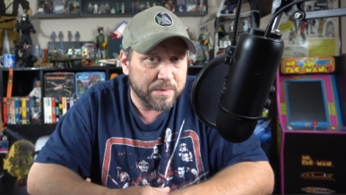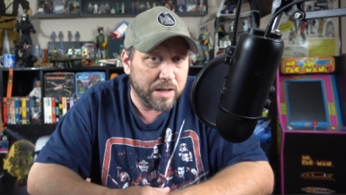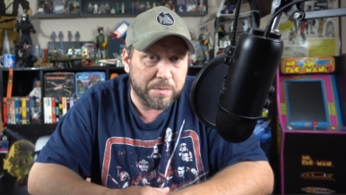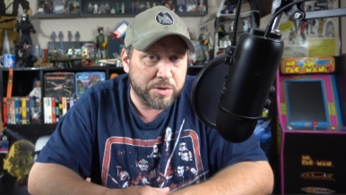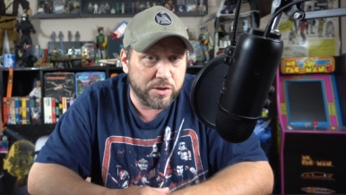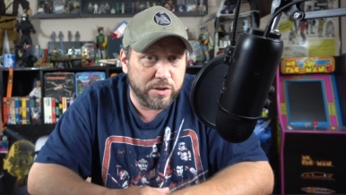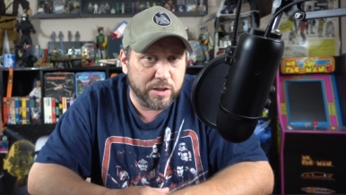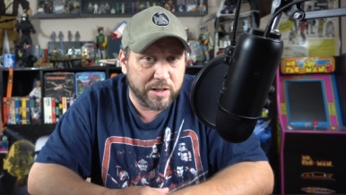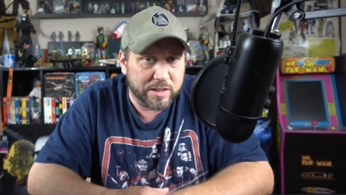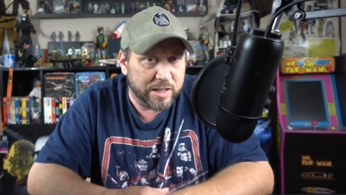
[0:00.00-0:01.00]
I'm sure
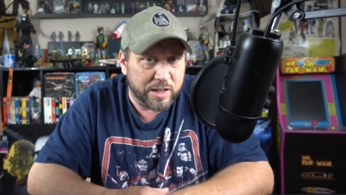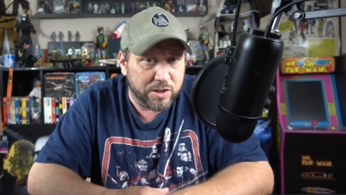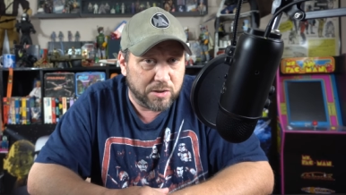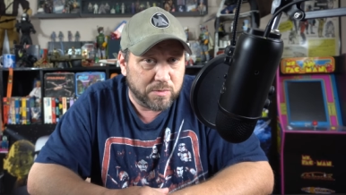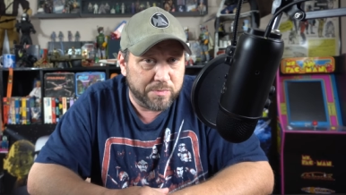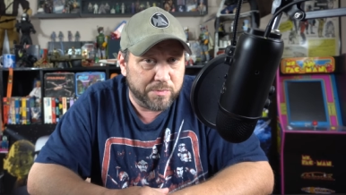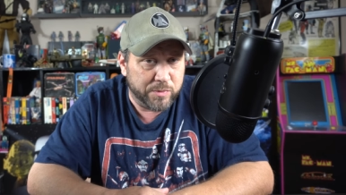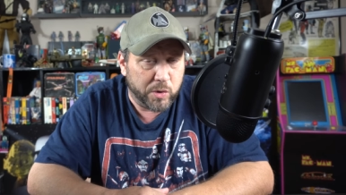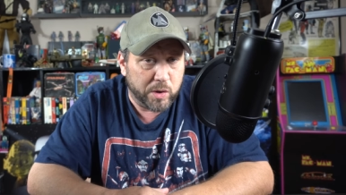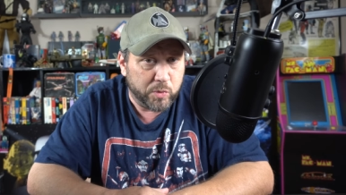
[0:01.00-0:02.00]
you're going to say no.
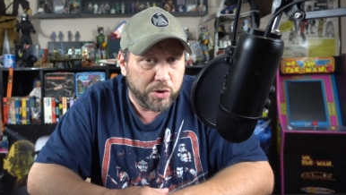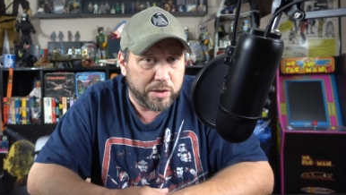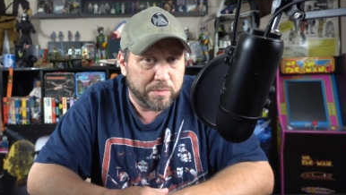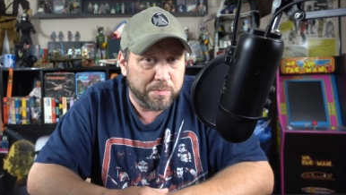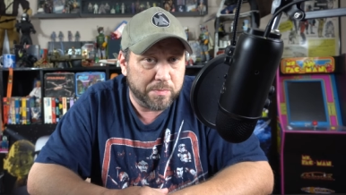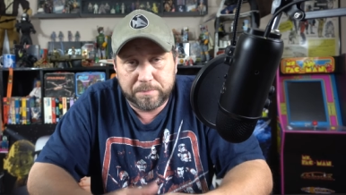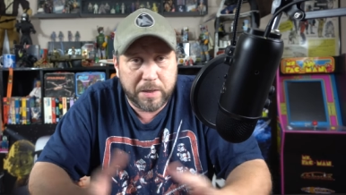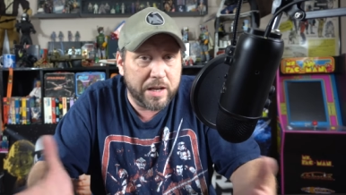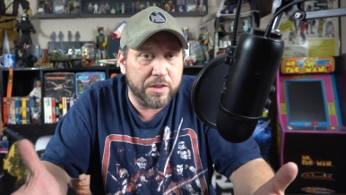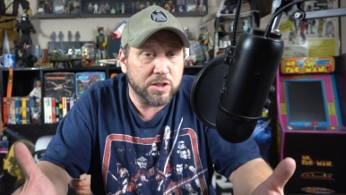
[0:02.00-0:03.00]
No, it wouldn't.
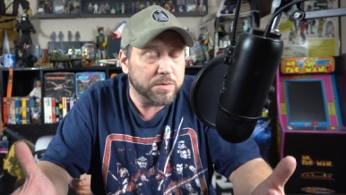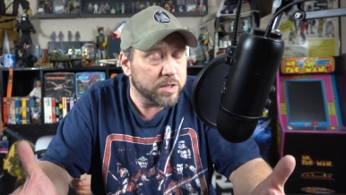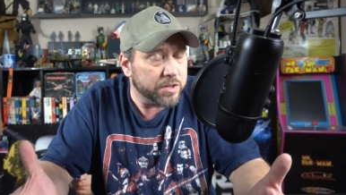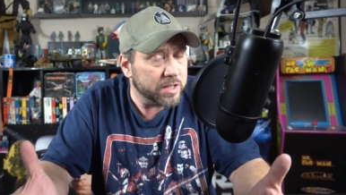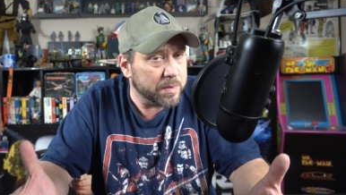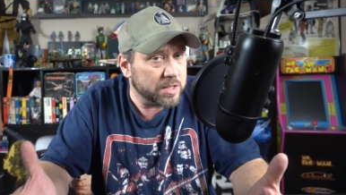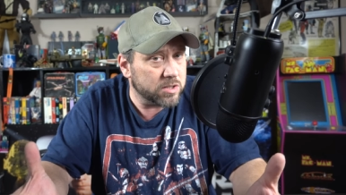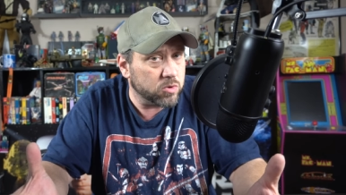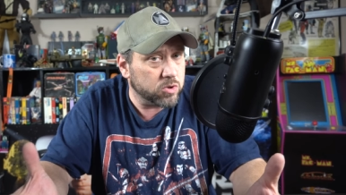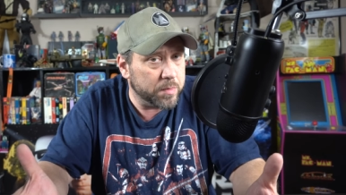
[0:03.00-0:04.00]
But hey, there's some good things about
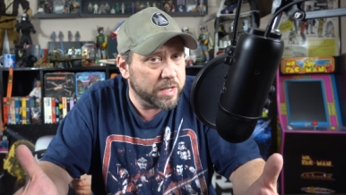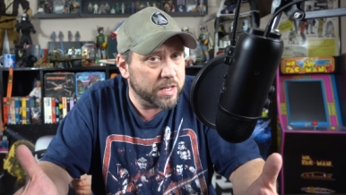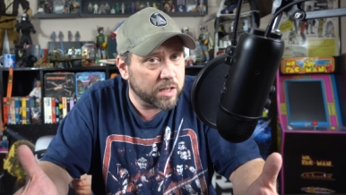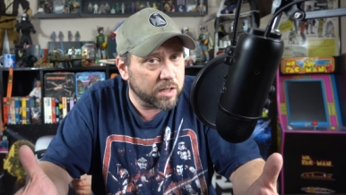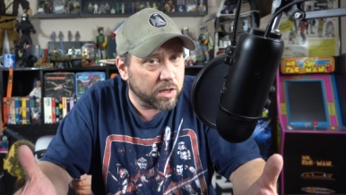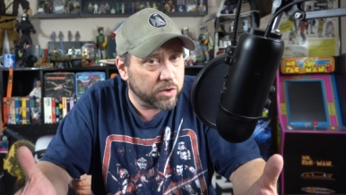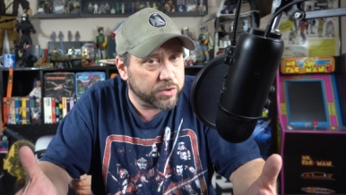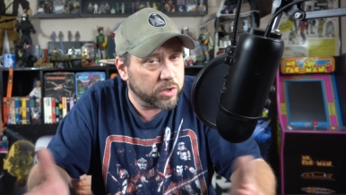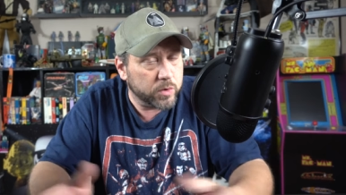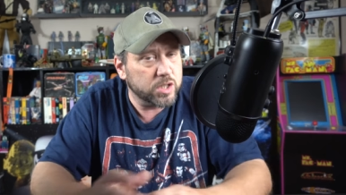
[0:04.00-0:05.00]
social media
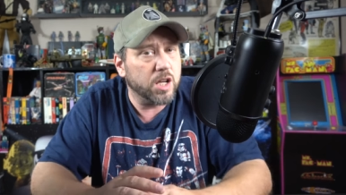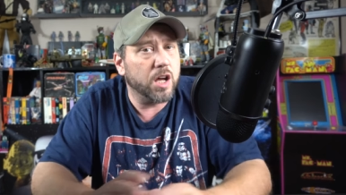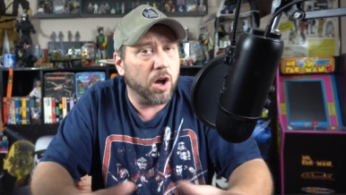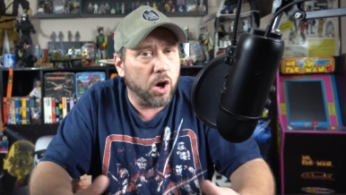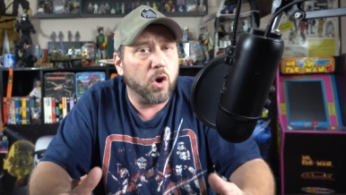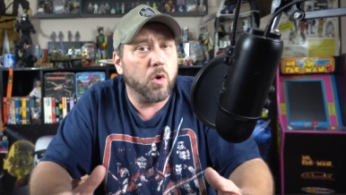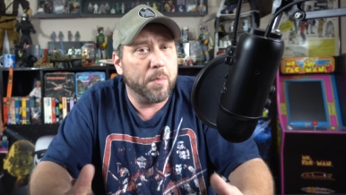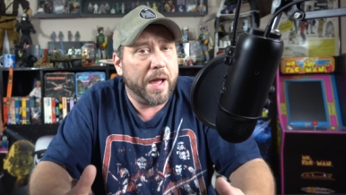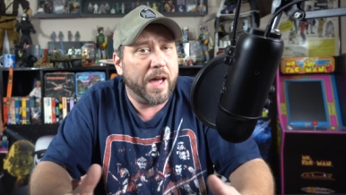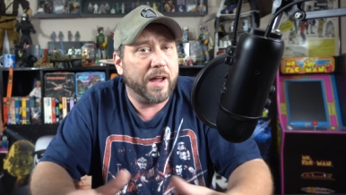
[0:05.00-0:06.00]
also. It's not all
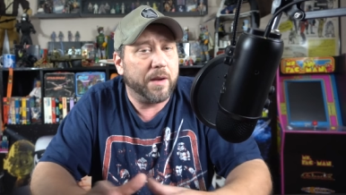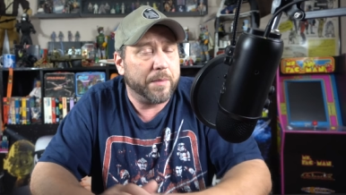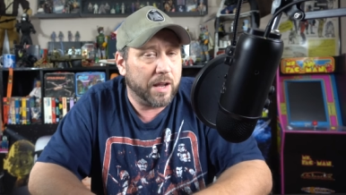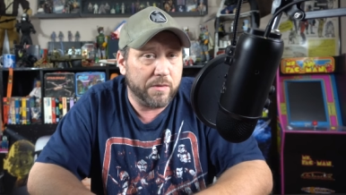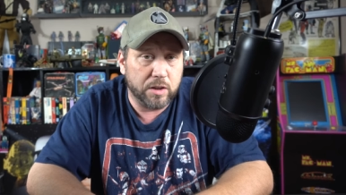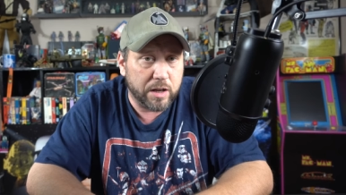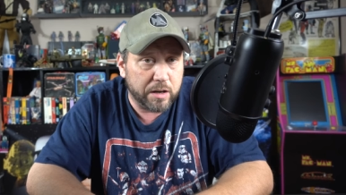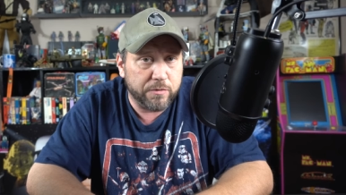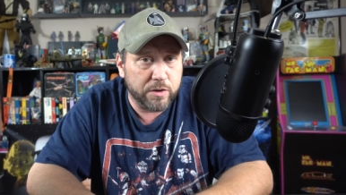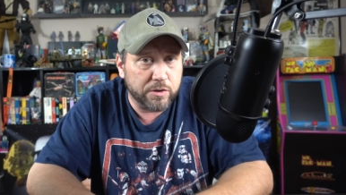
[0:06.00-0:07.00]
bad. I mean, I have a
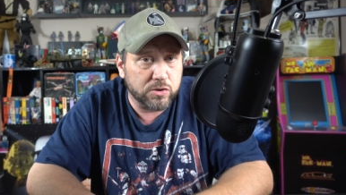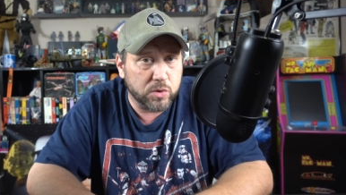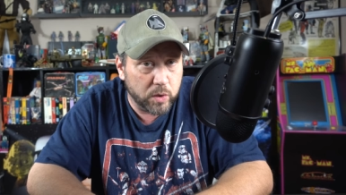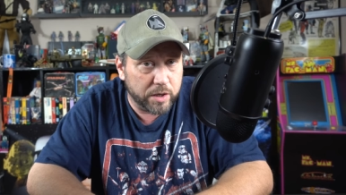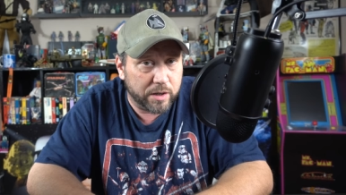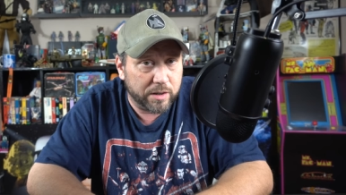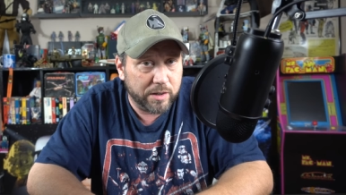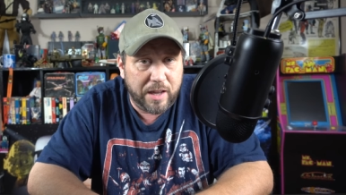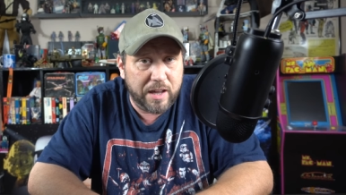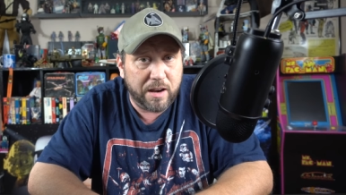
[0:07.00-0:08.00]
lot of fun on Twitter,
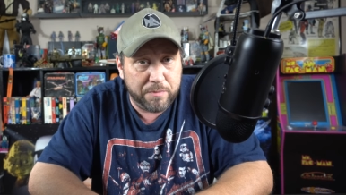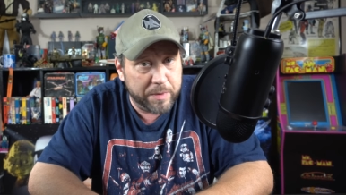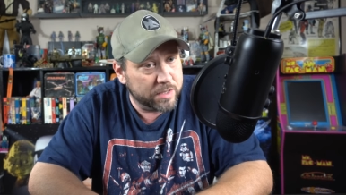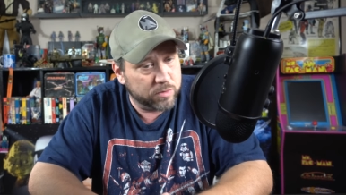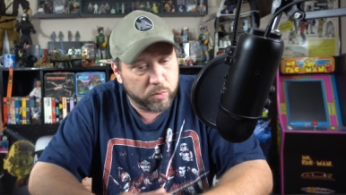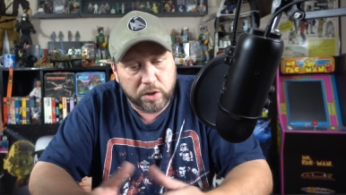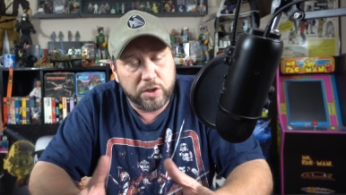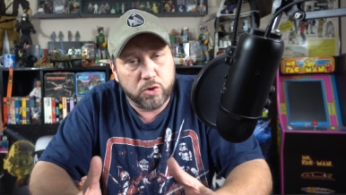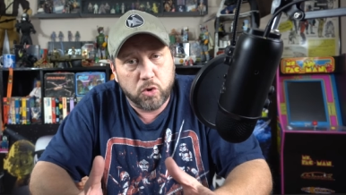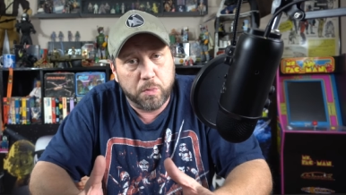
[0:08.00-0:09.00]
and I've met some
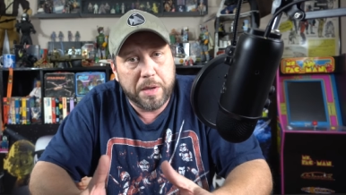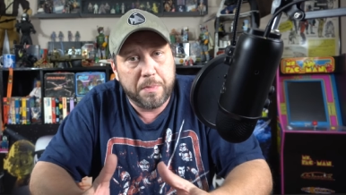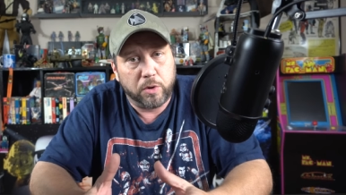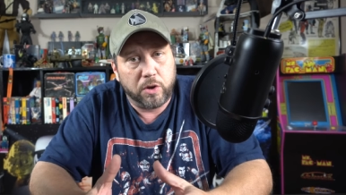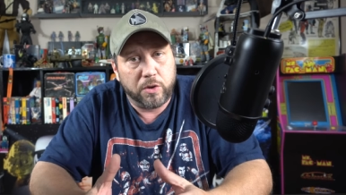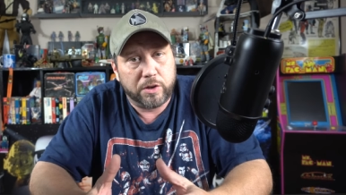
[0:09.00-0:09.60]
really cool people on